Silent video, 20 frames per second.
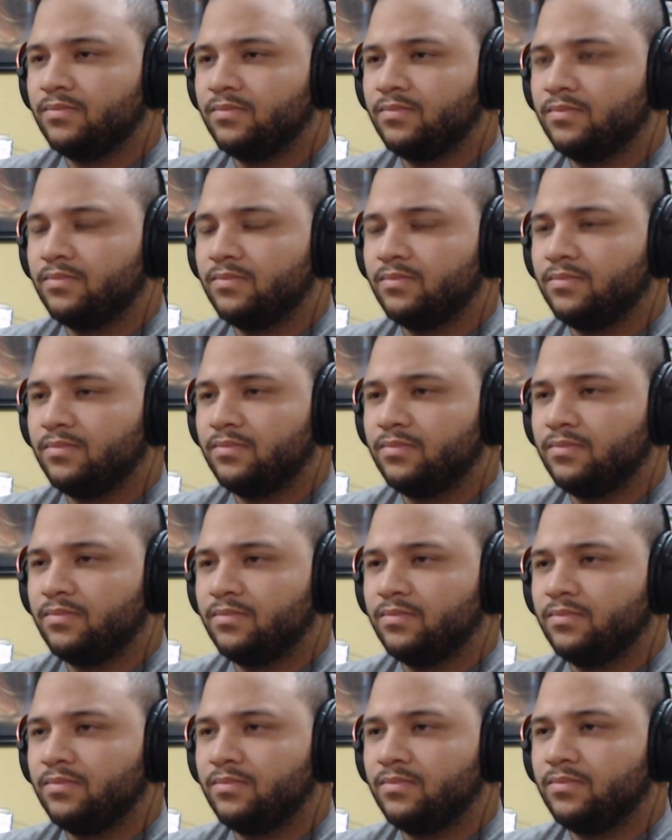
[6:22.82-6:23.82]

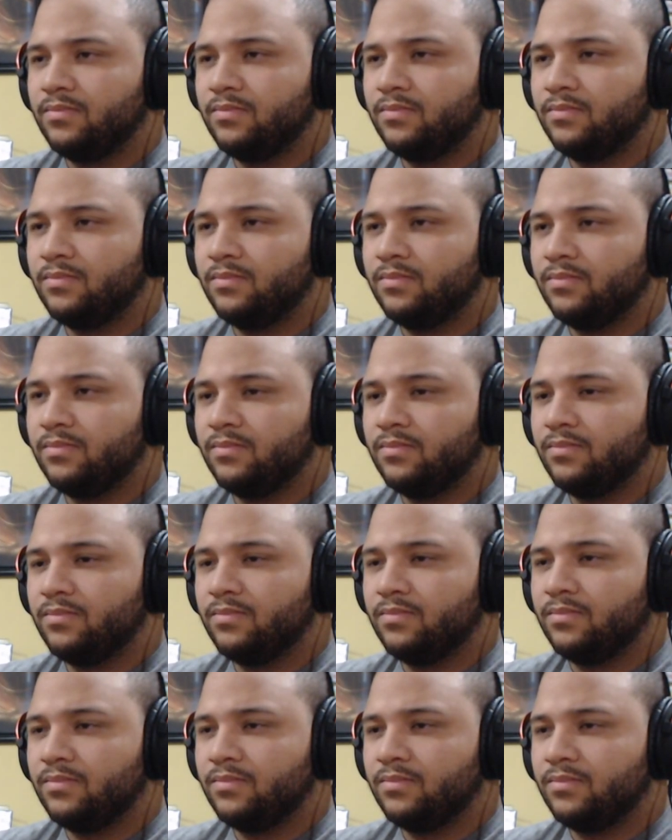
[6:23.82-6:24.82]
No words are spoken by the person on screen.